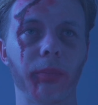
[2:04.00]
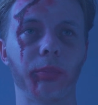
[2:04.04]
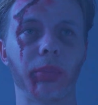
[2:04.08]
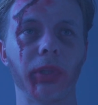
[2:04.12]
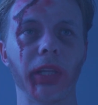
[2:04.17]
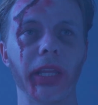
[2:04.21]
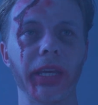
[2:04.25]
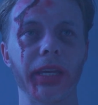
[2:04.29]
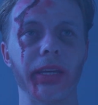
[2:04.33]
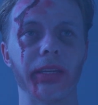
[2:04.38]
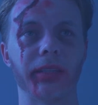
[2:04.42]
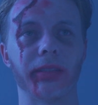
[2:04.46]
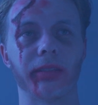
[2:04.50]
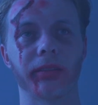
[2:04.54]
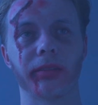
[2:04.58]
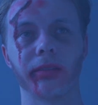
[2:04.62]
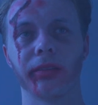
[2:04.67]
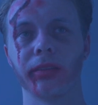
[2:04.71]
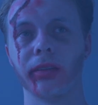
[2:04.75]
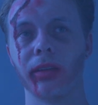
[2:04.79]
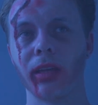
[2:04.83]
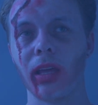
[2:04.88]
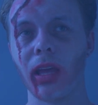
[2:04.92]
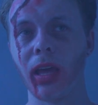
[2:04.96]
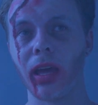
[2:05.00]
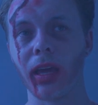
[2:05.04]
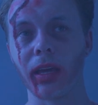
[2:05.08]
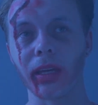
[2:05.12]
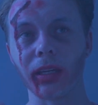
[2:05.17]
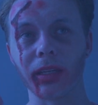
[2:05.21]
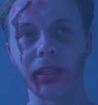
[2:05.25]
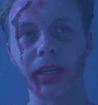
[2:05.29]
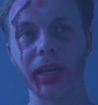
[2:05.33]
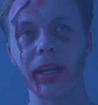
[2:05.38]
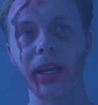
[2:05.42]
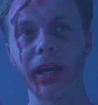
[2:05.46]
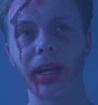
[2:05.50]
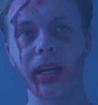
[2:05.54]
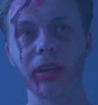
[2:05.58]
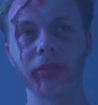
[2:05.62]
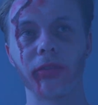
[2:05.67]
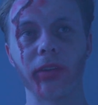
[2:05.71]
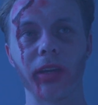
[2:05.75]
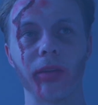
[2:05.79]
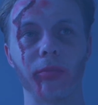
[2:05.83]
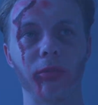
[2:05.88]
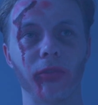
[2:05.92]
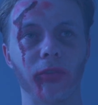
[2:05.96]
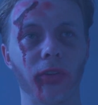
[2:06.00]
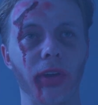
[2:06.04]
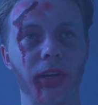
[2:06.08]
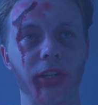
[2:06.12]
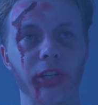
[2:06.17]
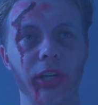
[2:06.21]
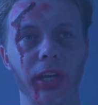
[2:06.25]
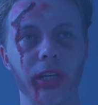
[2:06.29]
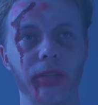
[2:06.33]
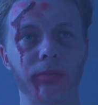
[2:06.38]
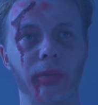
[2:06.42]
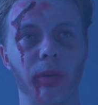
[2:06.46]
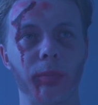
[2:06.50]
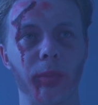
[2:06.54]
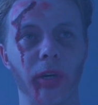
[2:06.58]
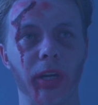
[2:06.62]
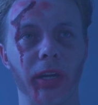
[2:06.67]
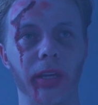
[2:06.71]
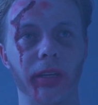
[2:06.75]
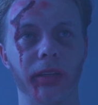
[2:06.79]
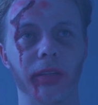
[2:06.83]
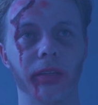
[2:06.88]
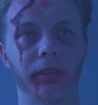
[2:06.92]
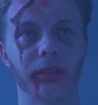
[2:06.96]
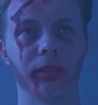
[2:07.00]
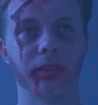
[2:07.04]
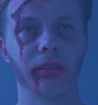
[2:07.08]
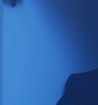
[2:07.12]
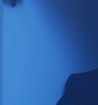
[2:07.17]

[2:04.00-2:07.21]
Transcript: Now please, get out of here before I change my mind.